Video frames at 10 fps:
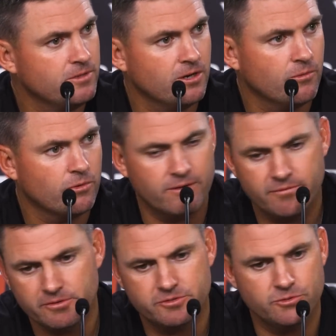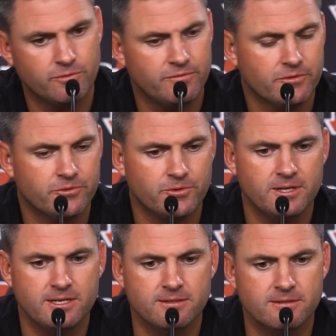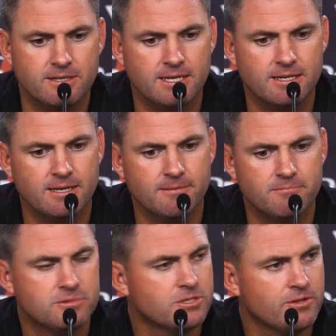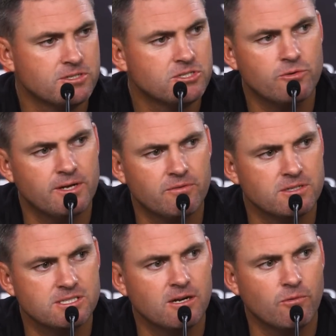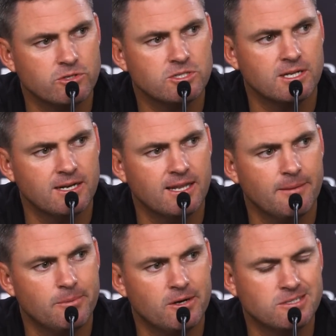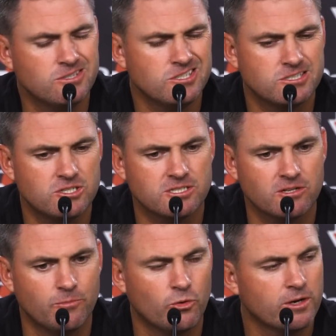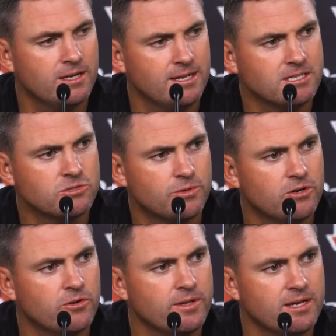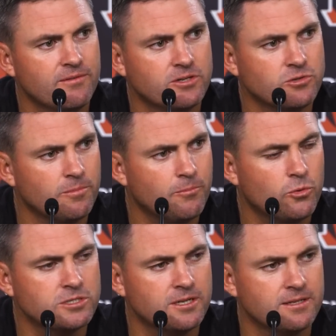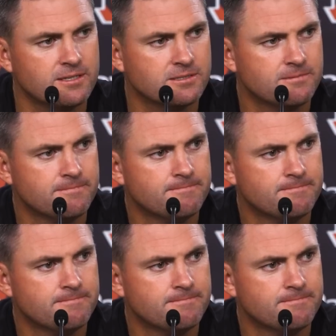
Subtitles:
We're on field two or field three, and so there's no difference there once you get into that period. So just a little more condensed when you're doing the individual portion of things.